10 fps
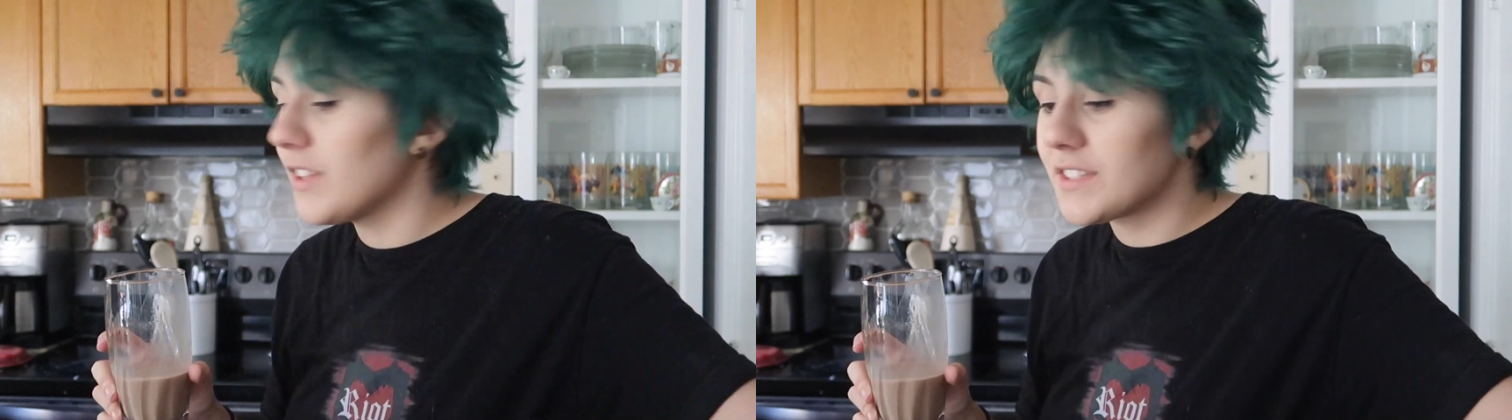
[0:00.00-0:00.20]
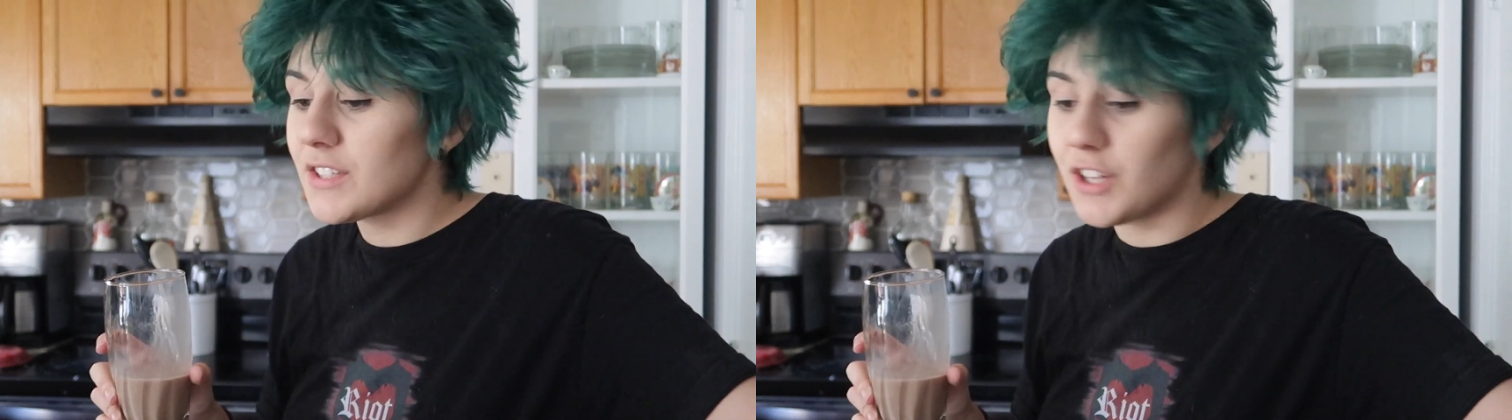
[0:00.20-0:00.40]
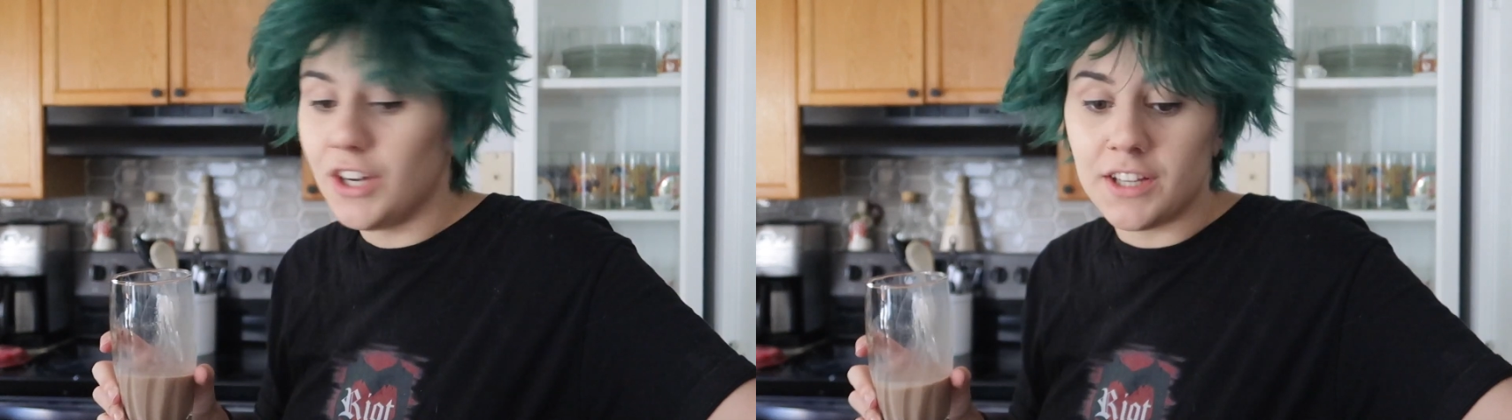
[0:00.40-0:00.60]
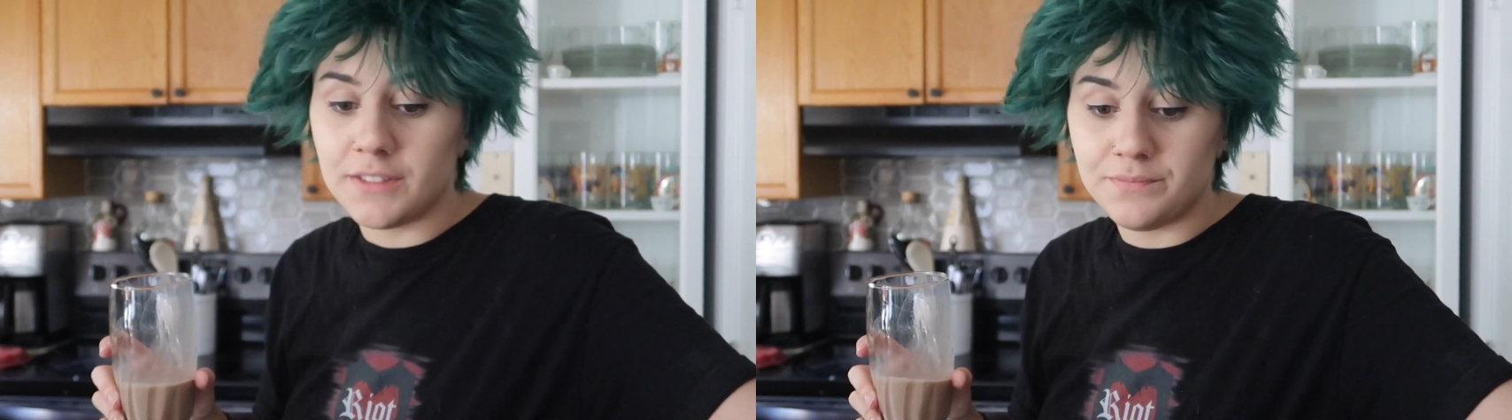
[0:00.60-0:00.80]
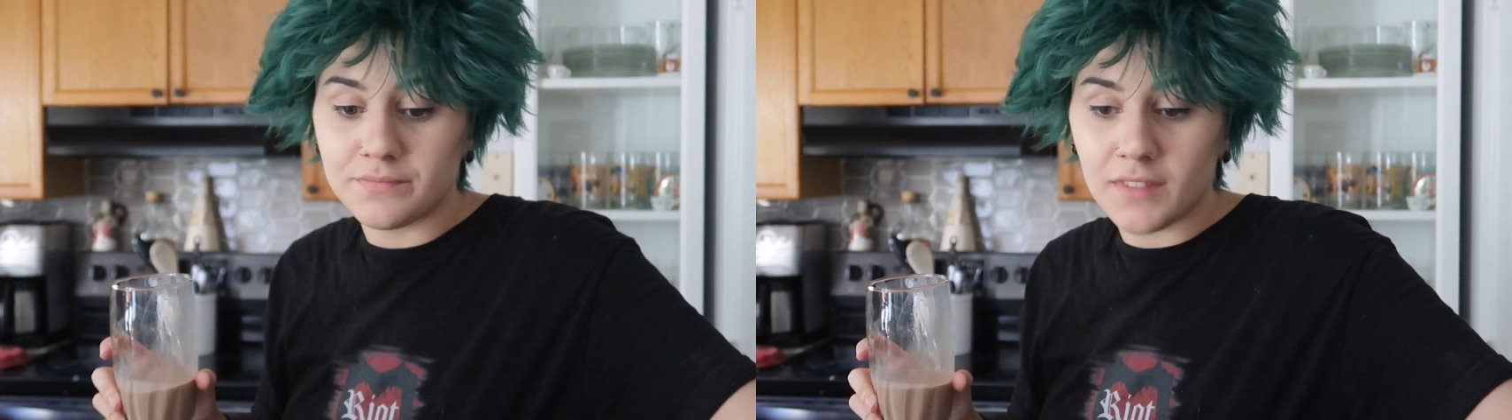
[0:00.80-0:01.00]
This is
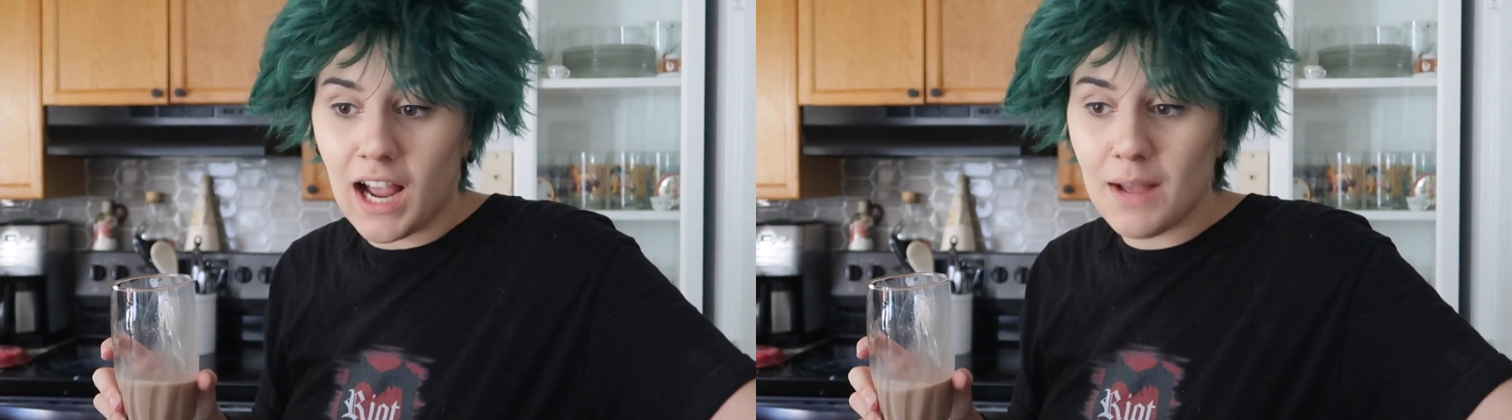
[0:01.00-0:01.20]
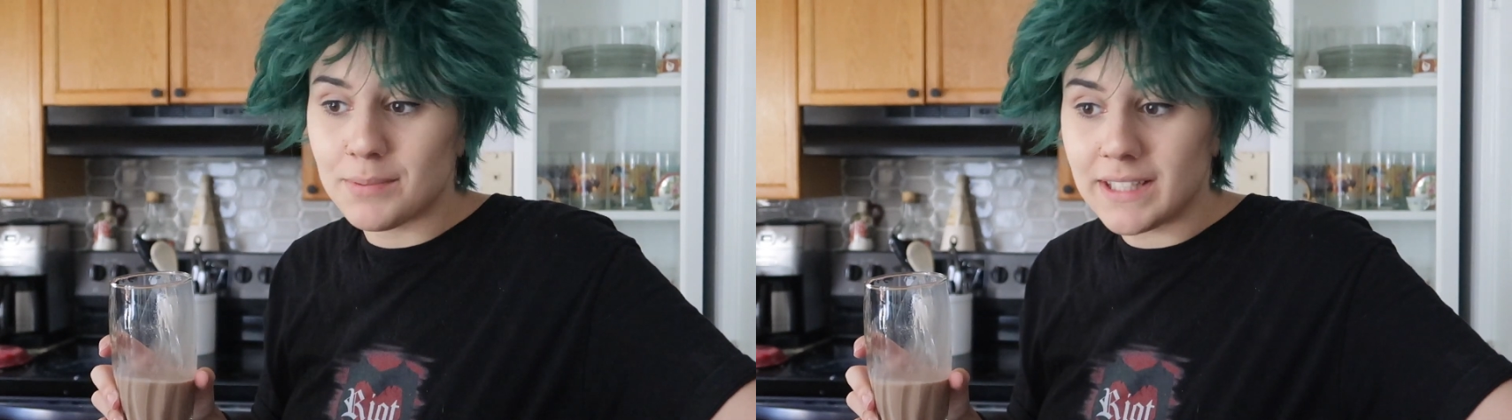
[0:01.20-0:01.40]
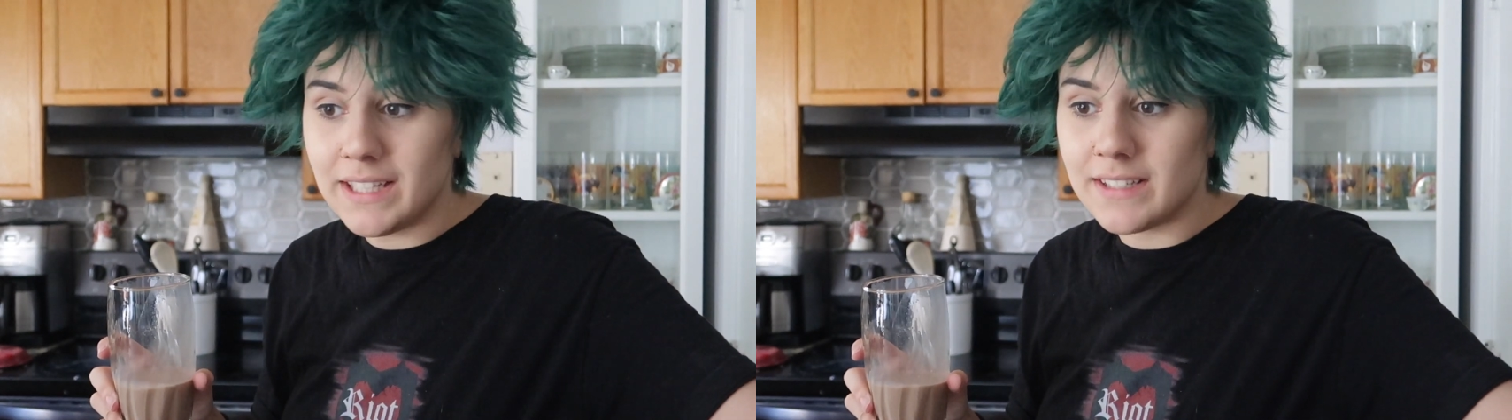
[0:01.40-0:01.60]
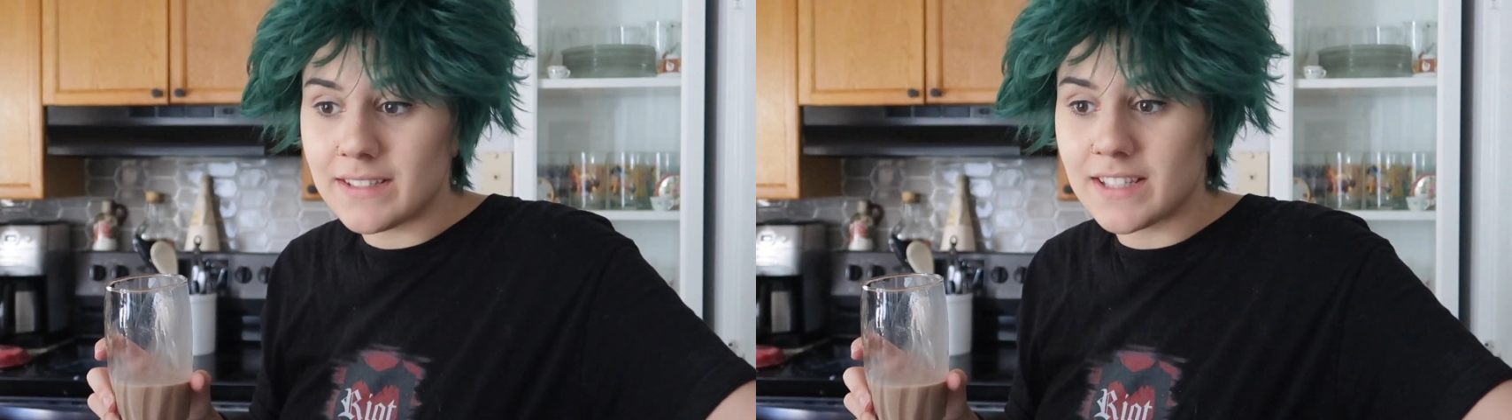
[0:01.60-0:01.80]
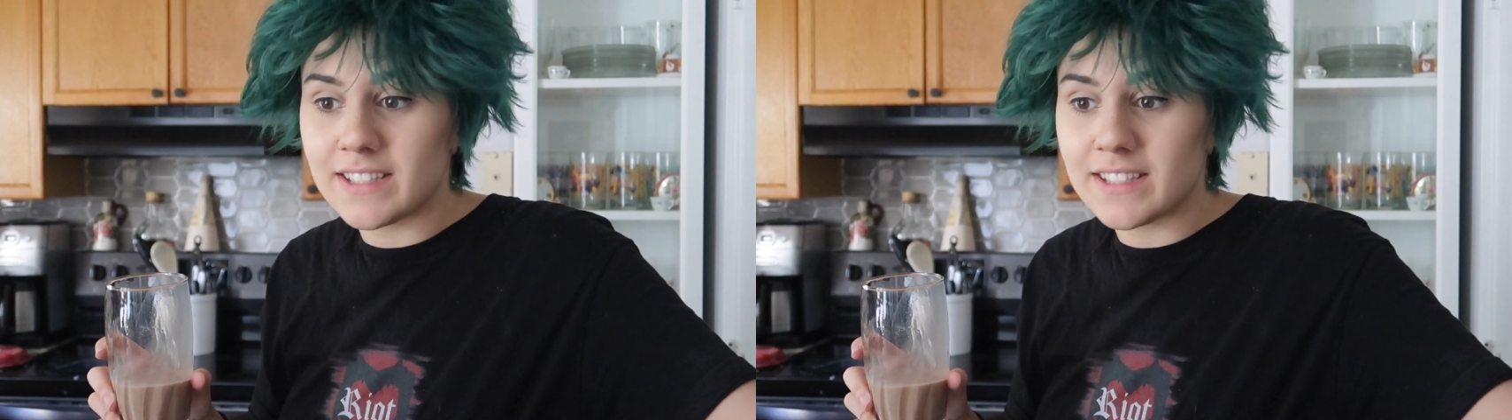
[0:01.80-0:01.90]
good. I'm pleased.